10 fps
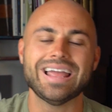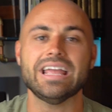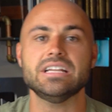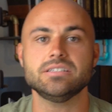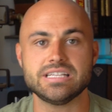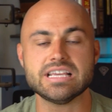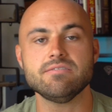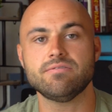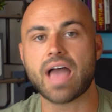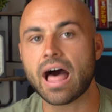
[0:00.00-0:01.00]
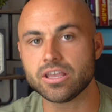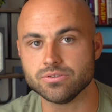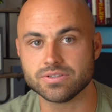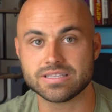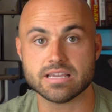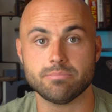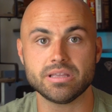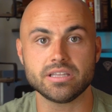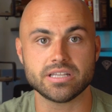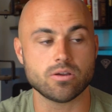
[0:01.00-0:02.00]
it devalues the
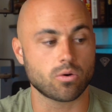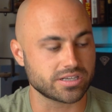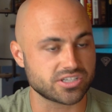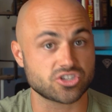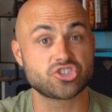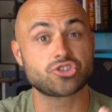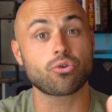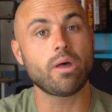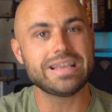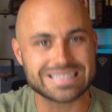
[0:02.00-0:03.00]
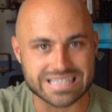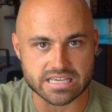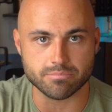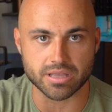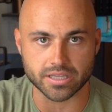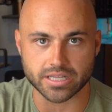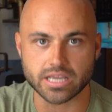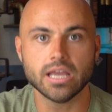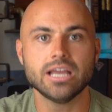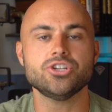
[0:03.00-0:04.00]
ability, or it destroys the ability,